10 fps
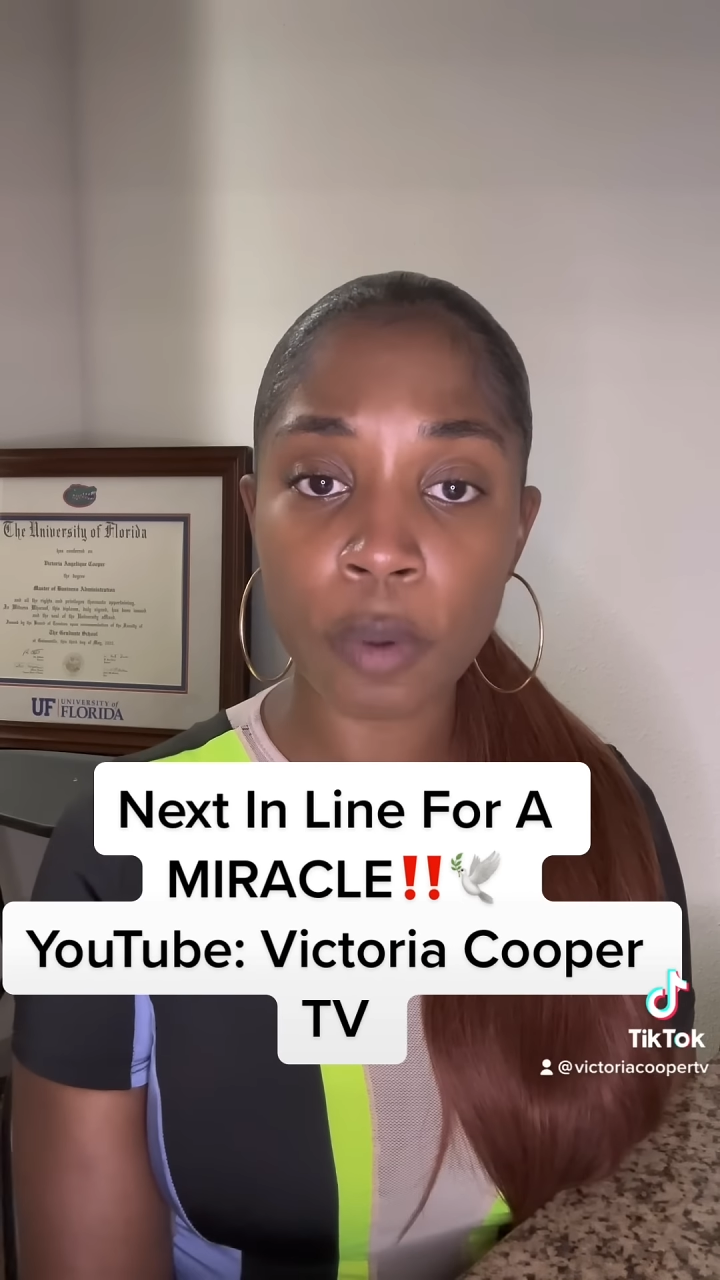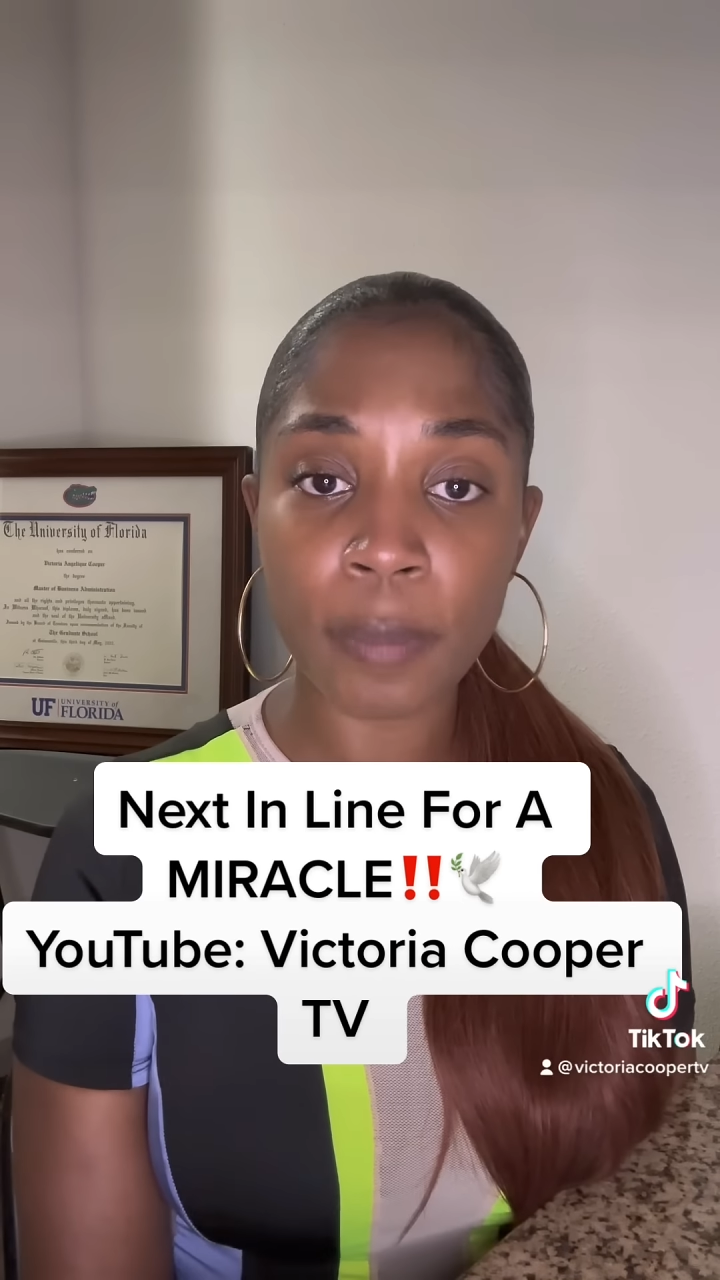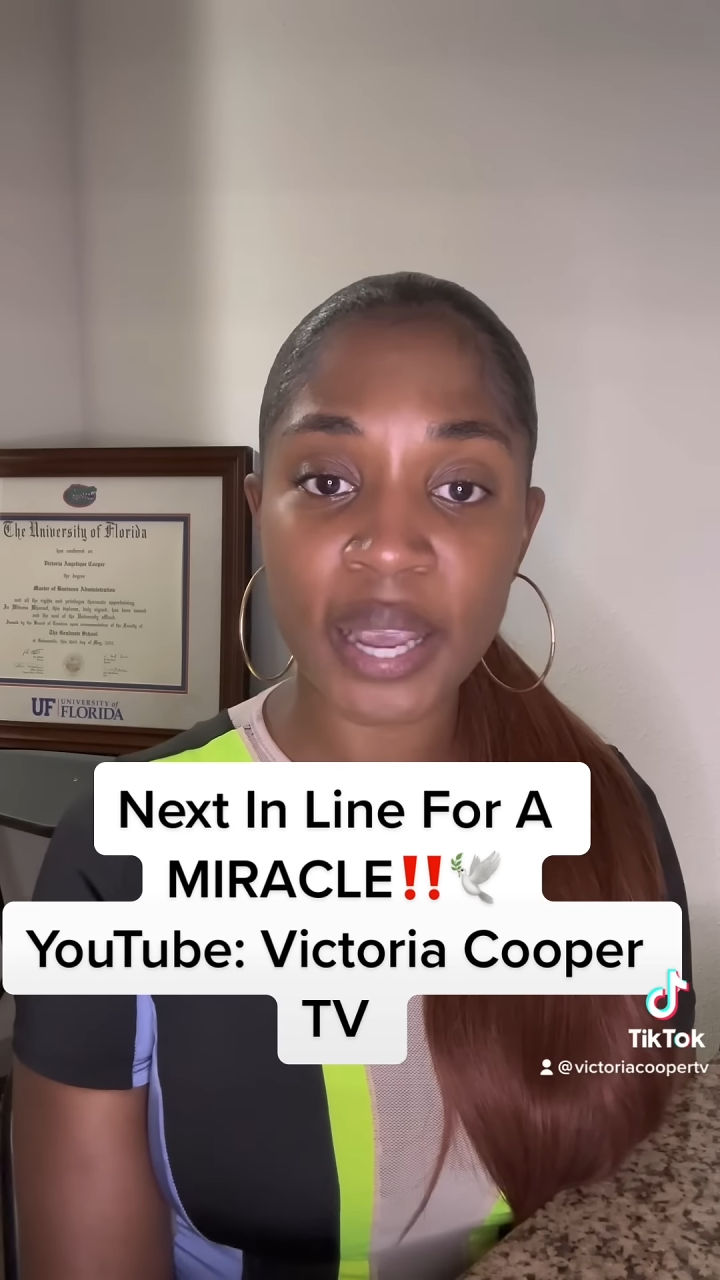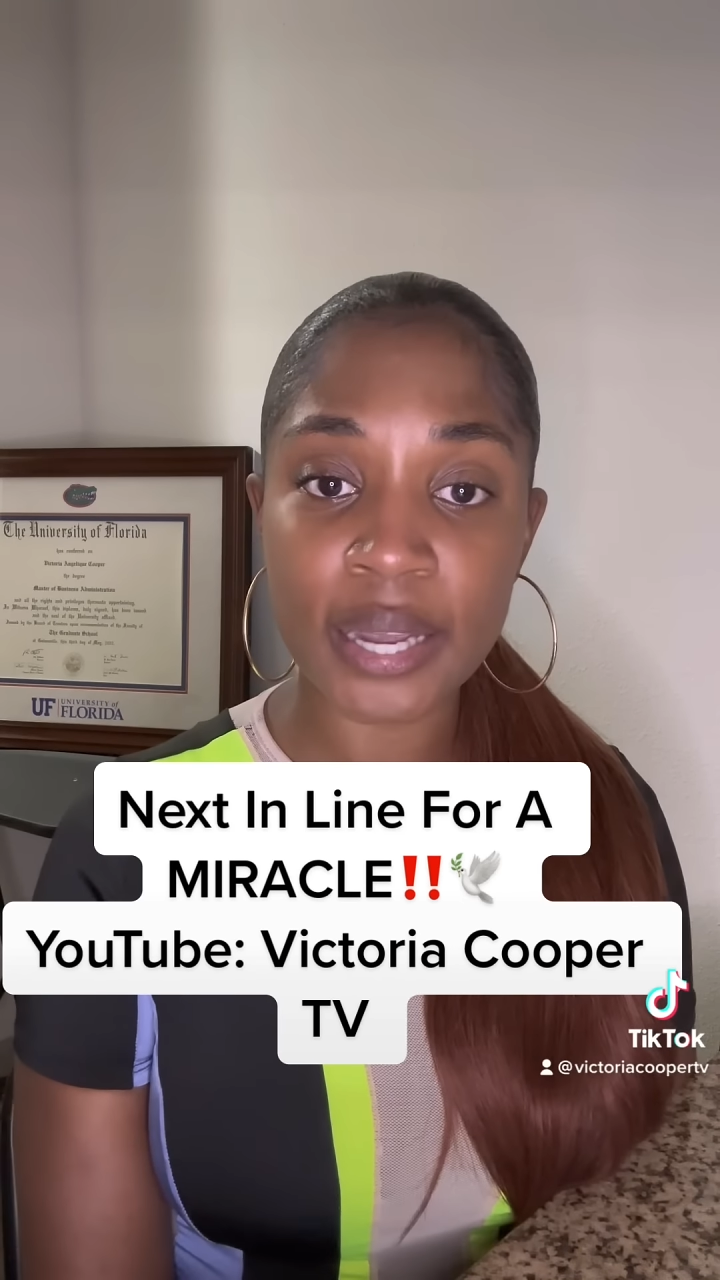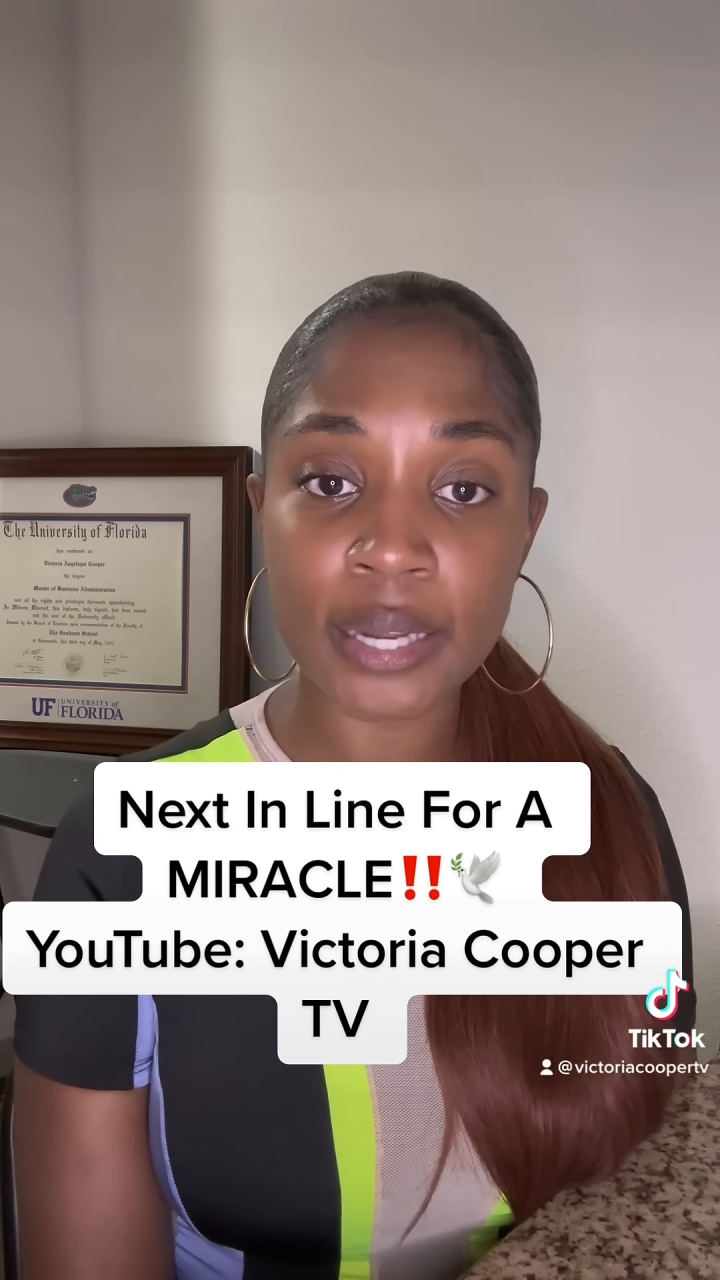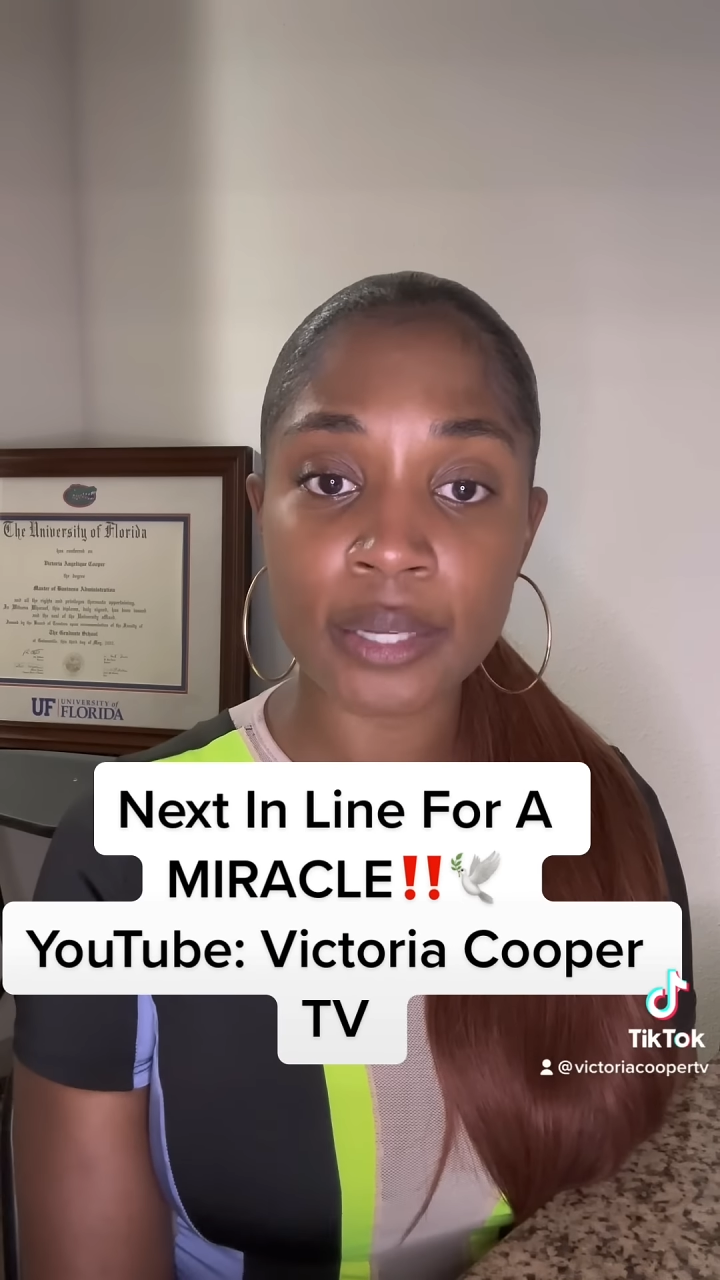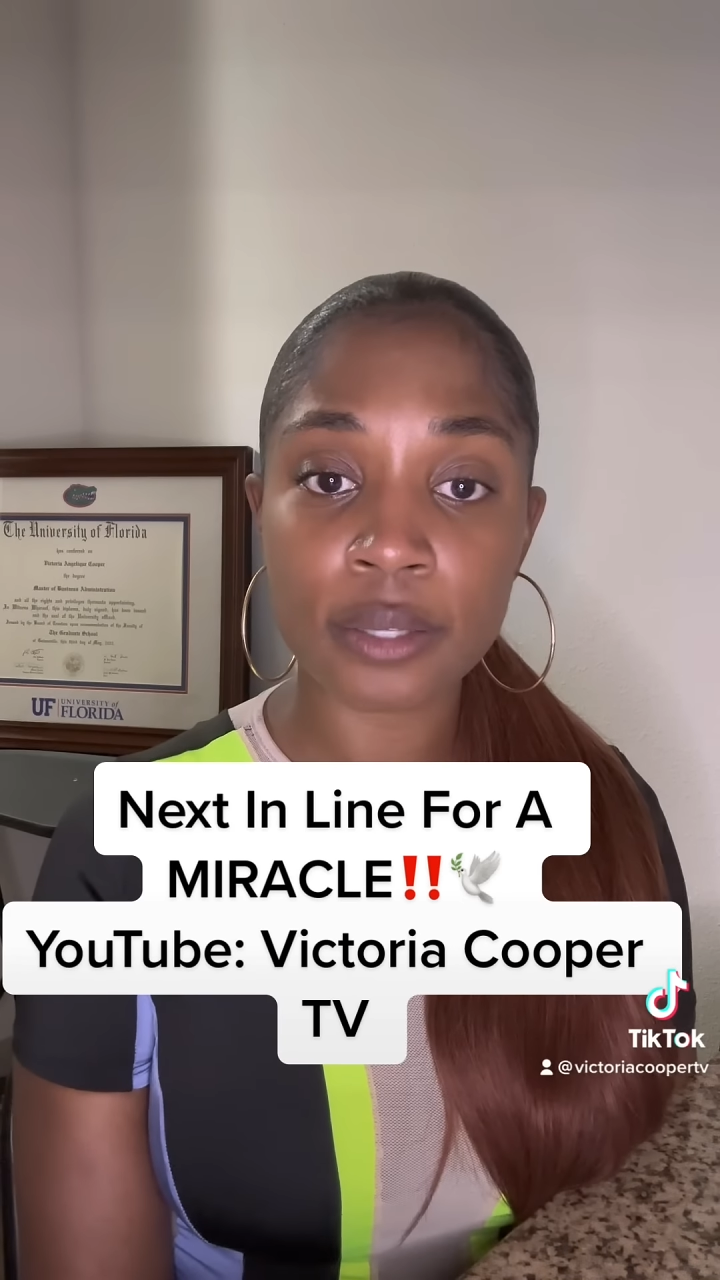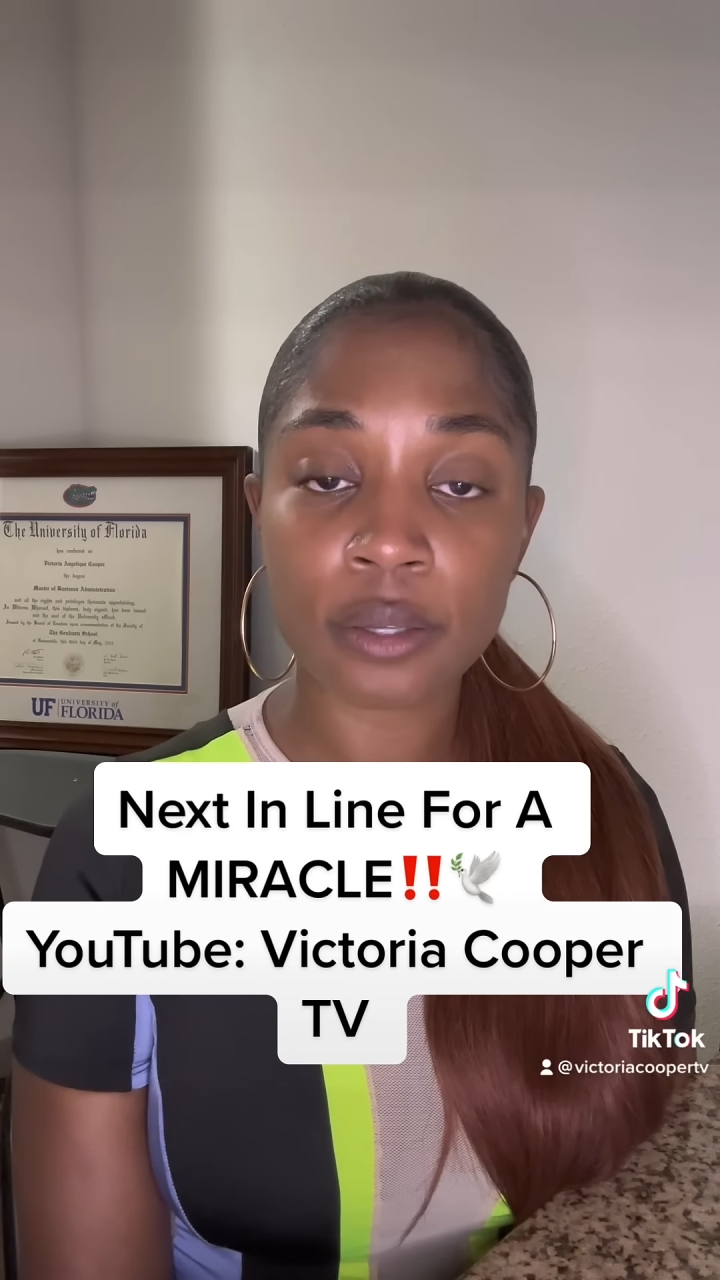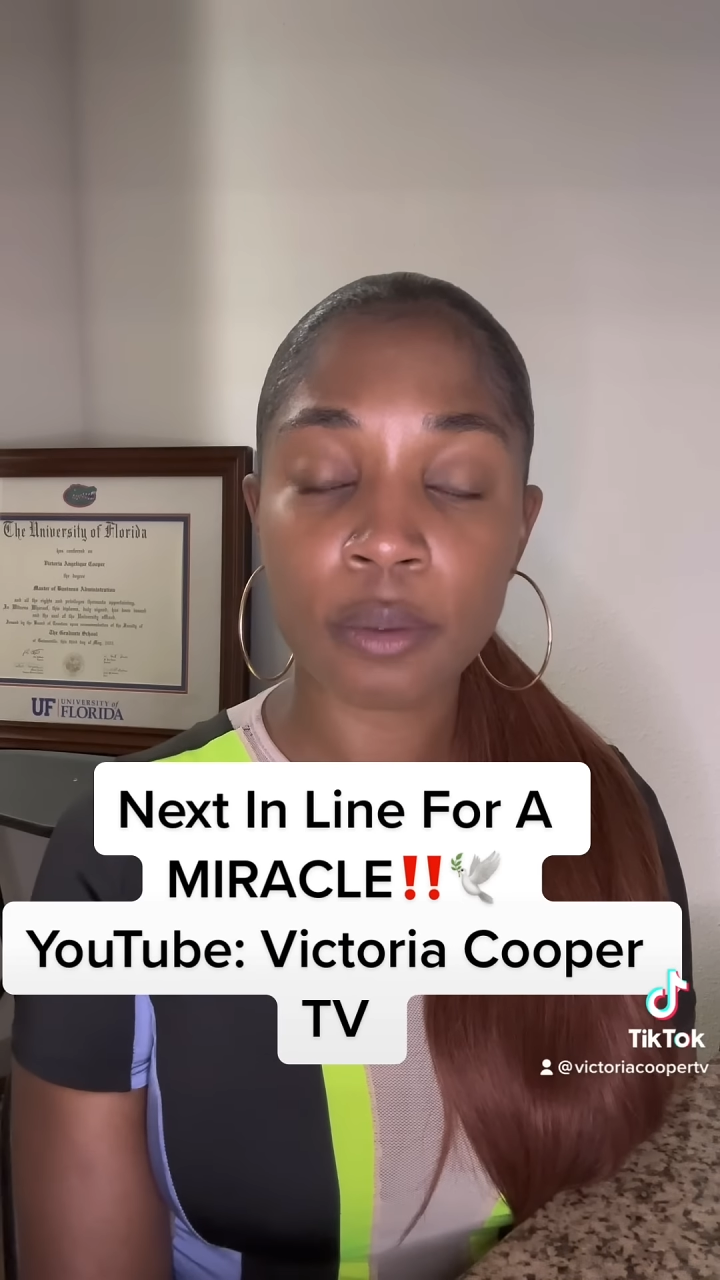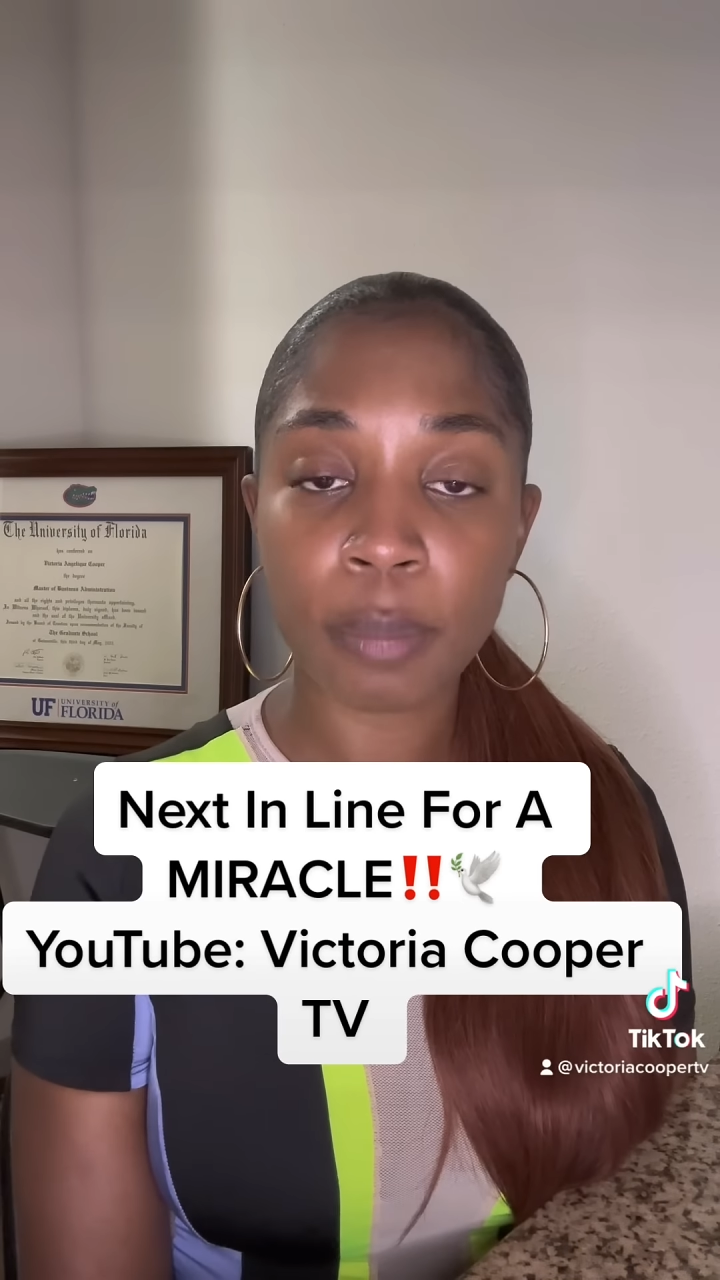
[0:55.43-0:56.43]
remained,